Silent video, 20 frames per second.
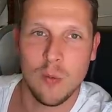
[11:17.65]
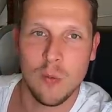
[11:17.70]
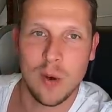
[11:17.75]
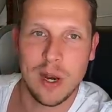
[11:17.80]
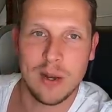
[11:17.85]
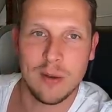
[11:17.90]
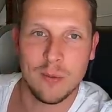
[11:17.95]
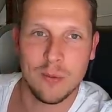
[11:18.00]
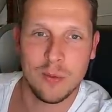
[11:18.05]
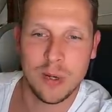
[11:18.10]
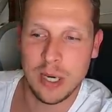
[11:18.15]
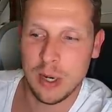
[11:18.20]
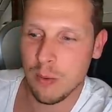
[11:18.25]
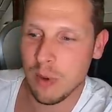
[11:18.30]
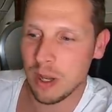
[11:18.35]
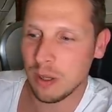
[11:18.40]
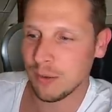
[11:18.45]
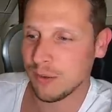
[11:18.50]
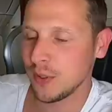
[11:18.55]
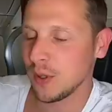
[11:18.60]
Went really
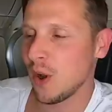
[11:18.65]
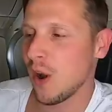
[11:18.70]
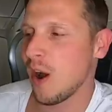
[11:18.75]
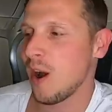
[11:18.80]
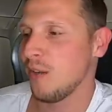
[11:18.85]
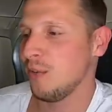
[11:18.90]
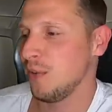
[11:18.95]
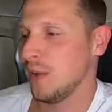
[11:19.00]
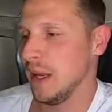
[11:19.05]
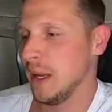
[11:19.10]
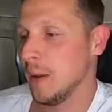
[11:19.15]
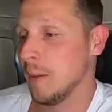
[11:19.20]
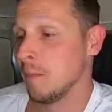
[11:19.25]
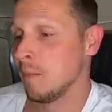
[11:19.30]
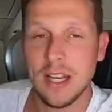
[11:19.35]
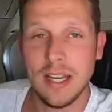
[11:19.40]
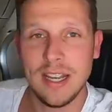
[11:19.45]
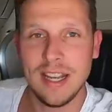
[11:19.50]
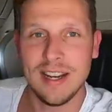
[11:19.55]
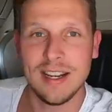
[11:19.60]
well with the coffee.
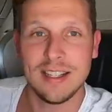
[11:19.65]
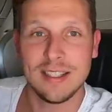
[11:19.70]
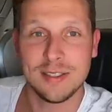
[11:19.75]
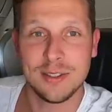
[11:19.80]
And yeah,